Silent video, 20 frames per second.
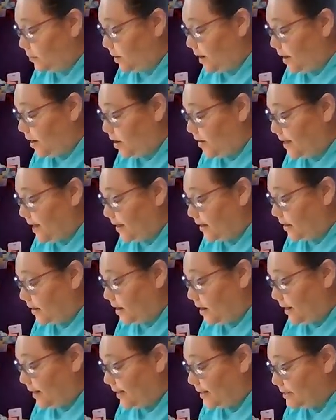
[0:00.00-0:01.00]
right on
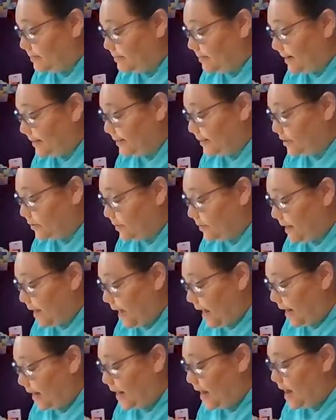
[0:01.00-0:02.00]
that line, as fast as we
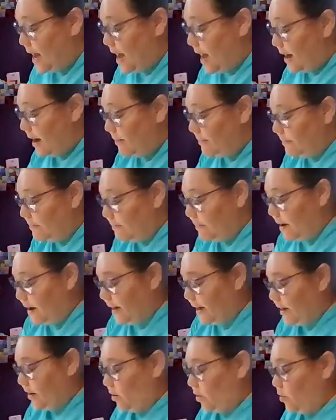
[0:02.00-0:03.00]
can.
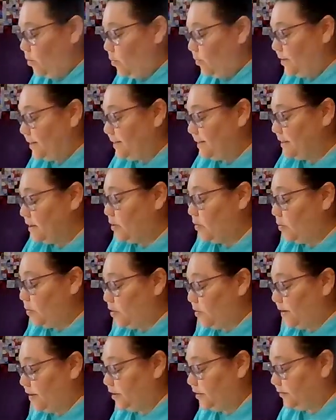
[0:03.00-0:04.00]
This is a
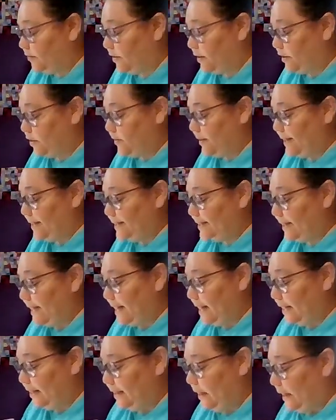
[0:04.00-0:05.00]
1/4 inch foot. There is
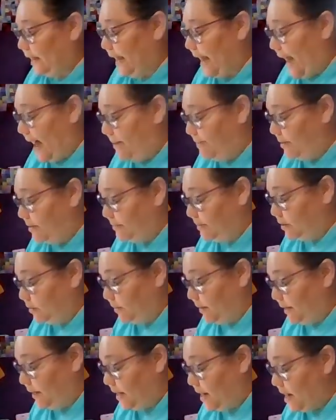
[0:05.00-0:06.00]
like a little gap in
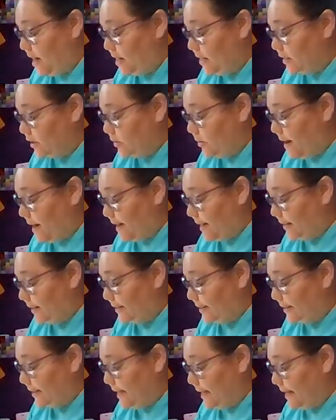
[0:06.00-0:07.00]
between, so I
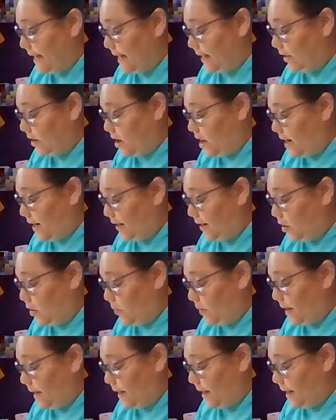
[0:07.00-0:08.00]
can see that line
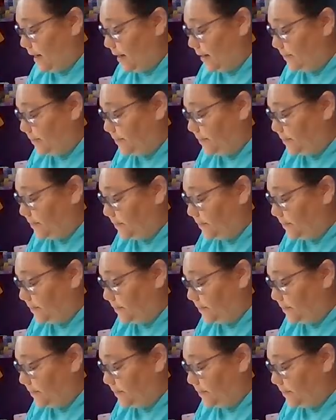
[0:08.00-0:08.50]
going in.